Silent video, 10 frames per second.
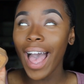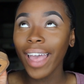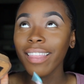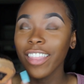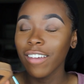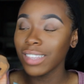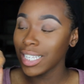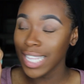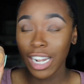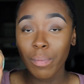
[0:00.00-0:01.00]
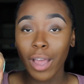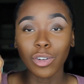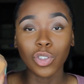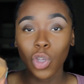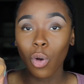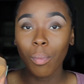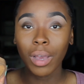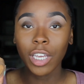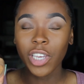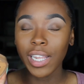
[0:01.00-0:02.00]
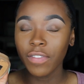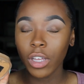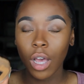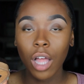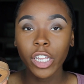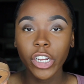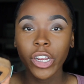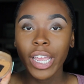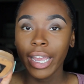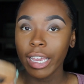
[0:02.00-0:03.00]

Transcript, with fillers: I love this setting powder so much. I love the color.